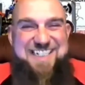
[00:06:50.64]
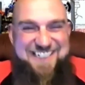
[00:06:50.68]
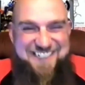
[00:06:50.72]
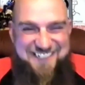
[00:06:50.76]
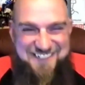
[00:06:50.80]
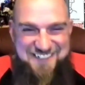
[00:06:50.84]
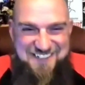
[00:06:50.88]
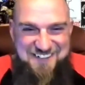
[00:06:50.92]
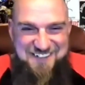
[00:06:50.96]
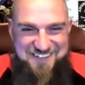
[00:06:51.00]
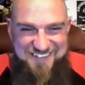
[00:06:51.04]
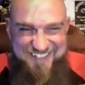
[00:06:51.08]

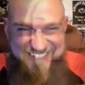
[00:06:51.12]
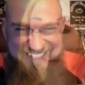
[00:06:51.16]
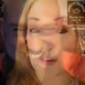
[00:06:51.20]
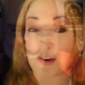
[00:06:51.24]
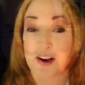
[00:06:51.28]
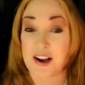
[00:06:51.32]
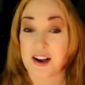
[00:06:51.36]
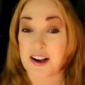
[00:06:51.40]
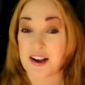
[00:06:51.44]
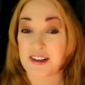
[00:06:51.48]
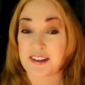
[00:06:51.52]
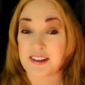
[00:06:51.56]
I could go
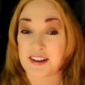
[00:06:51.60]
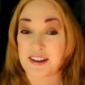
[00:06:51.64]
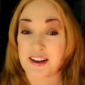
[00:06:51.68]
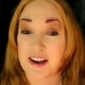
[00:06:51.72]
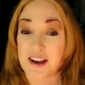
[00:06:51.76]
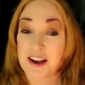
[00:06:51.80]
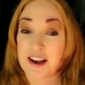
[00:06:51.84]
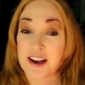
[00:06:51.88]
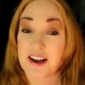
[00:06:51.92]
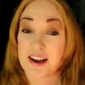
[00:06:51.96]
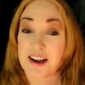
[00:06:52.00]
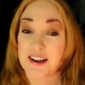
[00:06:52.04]
on
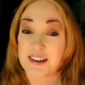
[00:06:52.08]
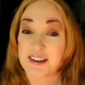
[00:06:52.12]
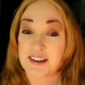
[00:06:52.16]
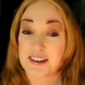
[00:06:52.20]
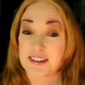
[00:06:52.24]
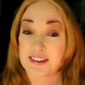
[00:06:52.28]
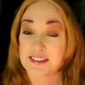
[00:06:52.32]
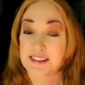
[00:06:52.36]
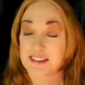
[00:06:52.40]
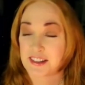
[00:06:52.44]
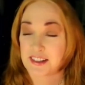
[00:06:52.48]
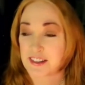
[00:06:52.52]

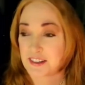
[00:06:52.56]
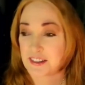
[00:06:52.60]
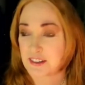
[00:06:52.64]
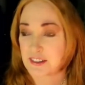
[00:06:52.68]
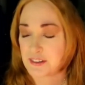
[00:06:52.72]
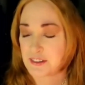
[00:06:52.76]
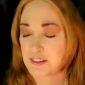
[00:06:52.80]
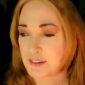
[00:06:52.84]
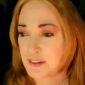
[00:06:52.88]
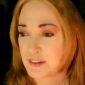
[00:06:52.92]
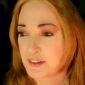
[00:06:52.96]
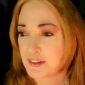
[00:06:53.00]
and tell
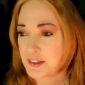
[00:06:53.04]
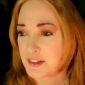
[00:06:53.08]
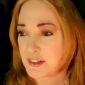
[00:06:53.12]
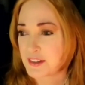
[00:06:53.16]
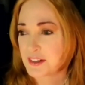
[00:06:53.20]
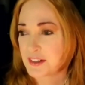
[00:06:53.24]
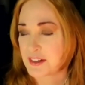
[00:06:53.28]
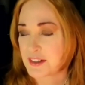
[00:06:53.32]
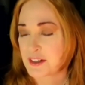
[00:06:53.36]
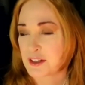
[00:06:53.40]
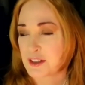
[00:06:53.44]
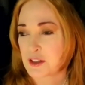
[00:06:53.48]
you,
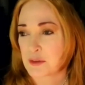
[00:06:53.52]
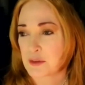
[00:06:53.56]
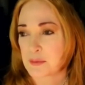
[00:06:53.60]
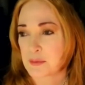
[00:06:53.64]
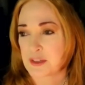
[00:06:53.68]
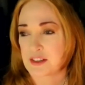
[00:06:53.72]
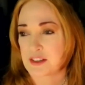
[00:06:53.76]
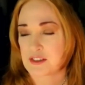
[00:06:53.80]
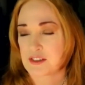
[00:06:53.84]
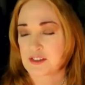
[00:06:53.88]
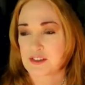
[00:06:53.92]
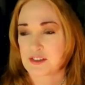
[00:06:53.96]

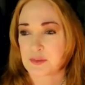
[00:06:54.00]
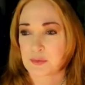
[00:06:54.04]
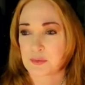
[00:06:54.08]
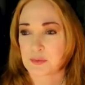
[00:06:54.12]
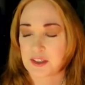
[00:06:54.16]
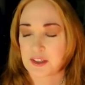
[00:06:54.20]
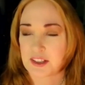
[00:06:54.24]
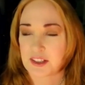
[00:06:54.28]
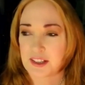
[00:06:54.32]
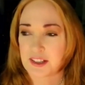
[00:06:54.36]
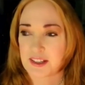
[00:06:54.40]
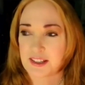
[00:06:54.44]
because
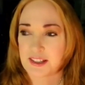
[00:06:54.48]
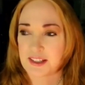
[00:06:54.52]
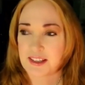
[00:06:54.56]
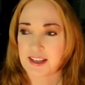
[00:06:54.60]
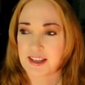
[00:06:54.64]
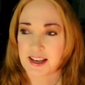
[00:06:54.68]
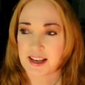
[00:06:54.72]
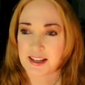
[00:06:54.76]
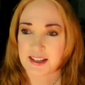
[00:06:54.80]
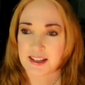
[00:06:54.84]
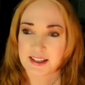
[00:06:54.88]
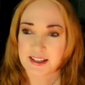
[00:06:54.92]
really
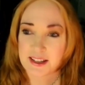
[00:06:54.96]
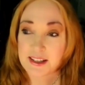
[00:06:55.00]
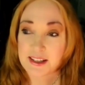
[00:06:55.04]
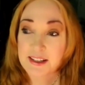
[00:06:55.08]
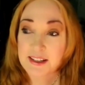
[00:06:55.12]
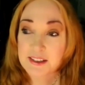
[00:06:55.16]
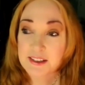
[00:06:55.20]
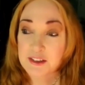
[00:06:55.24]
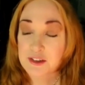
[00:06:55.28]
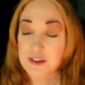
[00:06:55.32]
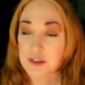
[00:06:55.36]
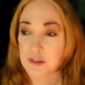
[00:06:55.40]
getting
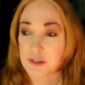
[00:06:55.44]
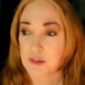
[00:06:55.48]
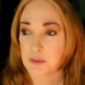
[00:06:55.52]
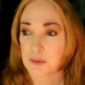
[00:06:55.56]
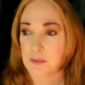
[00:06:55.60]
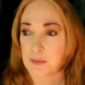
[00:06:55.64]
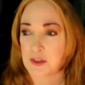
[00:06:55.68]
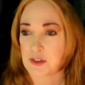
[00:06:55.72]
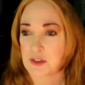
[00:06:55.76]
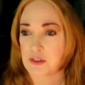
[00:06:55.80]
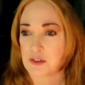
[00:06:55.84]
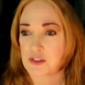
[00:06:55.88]
into
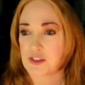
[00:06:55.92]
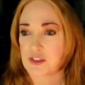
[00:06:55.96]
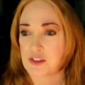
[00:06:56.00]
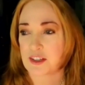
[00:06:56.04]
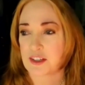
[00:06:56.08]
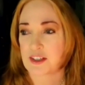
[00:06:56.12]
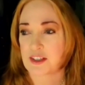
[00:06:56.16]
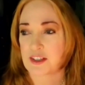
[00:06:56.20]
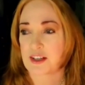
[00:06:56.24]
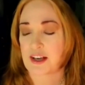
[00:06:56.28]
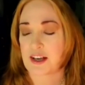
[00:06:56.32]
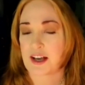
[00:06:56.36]

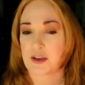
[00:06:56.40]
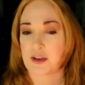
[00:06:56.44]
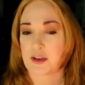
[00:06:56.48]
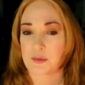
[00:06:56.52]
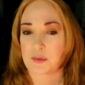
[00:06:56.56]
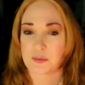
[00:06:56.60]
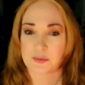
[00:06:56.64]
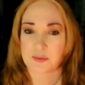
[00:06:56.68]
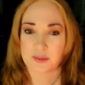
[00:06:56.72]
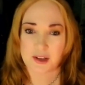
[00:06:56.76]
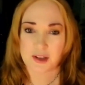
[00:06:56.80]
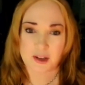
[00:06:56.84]
music,
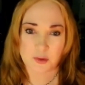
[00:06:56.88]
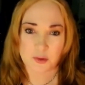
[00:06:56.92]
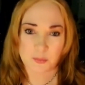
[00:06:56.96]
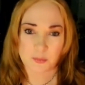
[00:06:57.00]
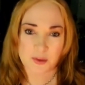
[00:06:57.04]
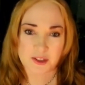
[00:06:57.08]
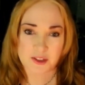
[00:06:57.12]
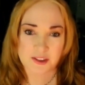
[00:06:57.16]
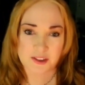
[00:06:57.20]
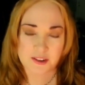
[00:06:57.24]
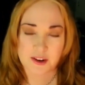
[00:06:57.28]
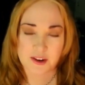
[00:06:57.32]
I
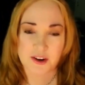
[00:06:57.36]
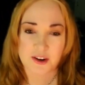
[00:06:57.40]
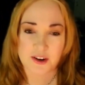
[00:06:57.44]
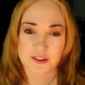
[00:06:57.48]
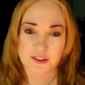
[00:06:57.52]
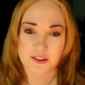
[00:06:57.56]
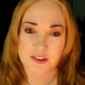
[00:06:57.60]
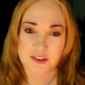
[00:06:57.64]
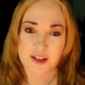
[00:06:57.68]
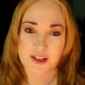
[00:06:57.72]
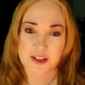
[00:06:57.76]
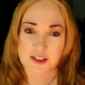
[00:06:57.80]
wanted a
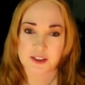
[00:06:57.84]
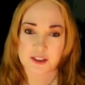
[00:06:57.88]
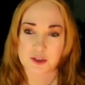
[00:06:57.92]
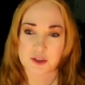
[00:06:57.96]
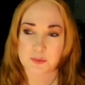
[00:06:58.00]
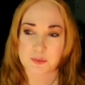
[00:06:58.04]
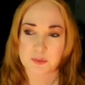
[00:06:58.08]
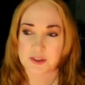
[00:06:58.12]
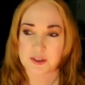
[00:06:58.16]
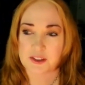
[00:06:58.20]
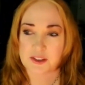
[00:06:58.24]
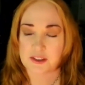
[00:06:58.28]
harder
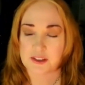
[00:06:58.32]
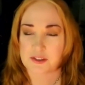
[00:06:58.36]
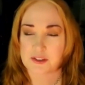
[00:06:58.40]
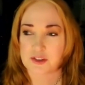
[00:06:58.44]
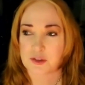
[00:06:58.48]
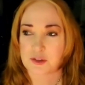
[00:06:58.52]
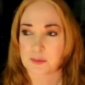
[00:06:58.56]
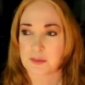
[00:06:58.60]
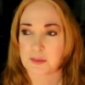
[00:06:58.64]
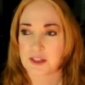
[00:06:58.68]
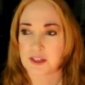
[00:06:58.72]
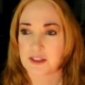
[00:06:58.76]
edge, because
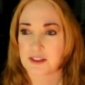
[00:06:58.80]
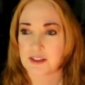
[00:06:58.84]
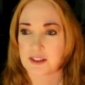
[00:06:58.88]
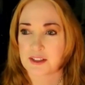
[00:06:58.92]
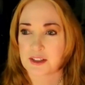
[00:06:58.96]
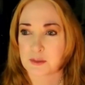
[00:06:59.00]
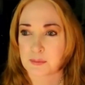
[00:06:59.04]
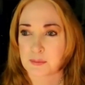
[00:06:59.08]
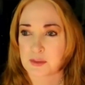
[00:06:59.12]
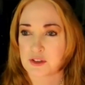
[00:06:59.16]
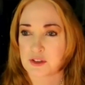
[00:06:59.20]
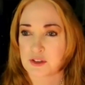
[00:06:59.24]
to me,
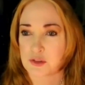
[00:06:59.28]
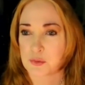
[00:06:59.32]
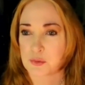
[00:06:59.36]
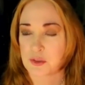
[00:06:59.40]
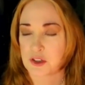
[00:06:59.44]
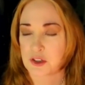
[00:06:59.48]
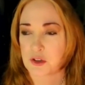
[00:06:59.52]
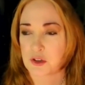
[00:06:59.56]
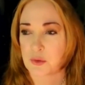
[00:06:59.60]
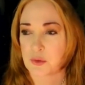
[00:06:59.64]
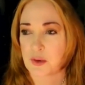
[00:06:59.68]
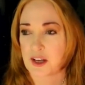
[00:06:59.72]
hippies
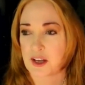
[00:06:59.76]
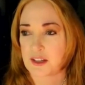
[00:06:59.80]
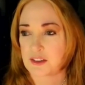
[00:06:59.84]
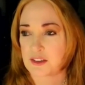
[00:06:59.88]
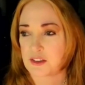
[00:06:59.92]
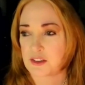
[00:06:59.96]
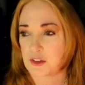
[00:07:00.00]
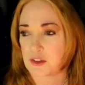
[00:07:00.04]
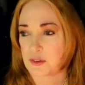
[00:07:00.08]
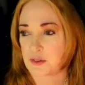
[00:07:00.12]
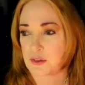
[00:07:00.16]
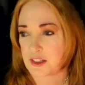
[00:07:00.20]
weren't quite
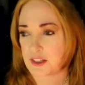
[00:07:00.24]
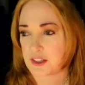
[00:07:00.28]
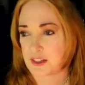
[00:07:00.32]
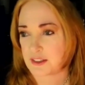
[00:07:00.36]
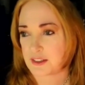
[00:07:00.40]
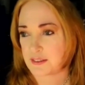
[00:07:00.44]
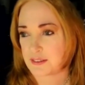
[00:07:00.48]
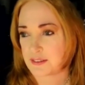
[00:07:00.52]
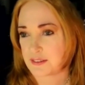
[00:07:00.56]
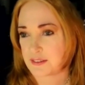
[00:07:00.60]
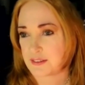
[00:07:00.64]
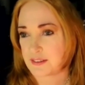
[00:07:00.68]
doing it.
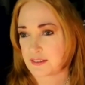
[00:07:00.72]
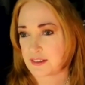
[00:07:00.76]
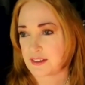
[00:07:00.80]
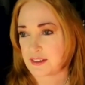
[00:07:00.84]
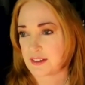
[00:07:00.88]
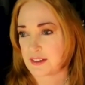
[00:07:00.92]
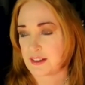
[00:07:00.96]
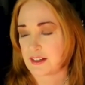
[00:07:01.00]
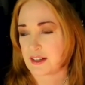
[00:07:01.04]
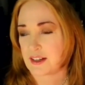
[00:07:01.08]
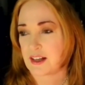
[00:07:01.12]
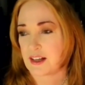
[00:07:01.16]

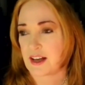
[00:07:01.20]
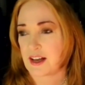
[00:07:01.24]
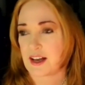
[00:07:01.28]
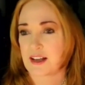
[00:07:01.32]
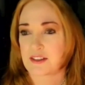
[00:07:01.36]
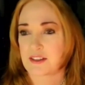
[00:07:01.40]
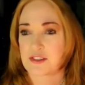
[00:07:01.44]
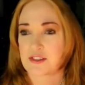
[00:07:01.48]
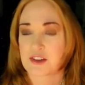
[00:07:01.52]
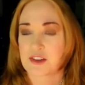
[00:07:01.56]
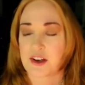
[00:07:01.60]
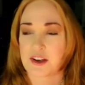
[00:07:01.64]

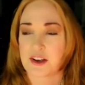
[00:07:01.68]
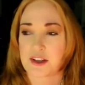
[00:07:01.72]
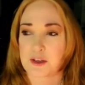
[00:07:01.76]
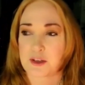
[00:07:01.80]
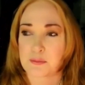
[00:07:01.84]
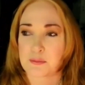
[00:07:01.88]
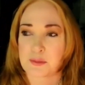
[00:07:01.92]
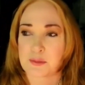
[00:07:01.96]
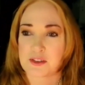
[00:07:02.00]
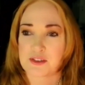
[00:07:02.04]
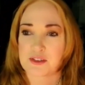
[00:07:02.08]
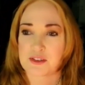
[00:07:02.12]
I saw
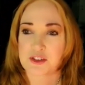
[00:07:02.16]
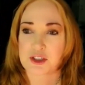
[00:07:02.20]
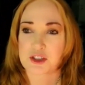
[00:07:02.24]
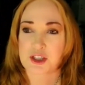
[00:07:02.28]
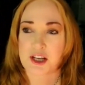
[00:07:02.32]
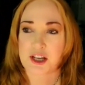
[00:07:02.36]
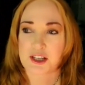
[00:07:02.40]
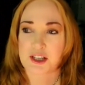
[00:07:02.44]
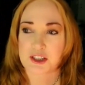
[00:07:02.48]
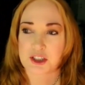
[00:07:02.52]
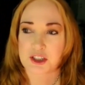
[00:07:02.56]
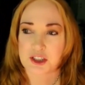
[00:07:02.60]
hippies
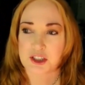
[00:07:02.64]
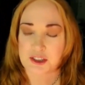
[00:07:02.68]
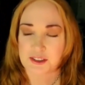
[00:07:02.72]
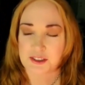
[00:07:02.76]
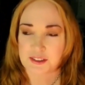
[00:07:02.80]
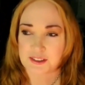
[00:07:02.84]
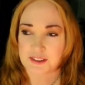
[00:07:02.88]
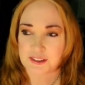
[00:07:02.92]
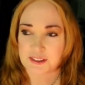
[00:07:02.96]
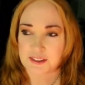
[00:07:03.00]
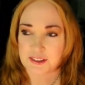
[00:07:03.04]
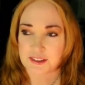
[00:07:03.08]
changing.
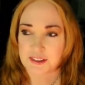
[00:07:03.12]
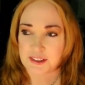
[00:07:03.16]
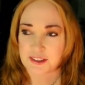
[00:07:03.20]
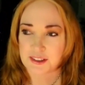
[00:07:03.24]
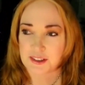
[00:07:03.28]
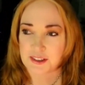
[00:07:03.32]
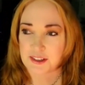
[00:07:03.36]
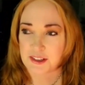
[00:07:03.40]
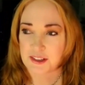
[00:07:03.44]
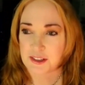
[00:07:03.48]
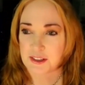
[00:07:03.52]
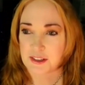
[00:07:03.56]

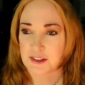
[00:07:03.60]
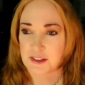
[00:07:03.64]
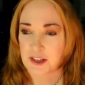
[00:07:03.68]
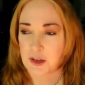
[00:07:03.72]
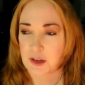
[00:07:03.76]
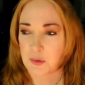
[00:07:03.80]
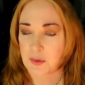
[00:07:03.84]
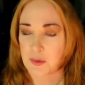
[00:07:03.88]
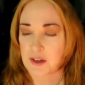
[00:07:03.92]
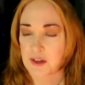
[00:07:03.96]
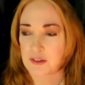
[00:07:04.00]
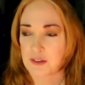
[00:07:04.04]

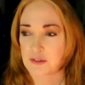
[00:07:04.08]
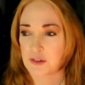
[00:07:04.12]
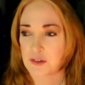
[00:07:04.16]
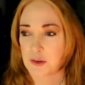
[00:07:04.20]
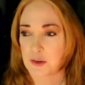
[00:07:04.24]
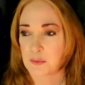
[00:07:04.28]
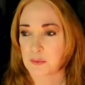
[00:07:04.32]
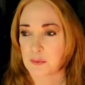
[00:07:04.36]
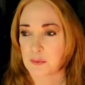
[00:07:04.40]
They went from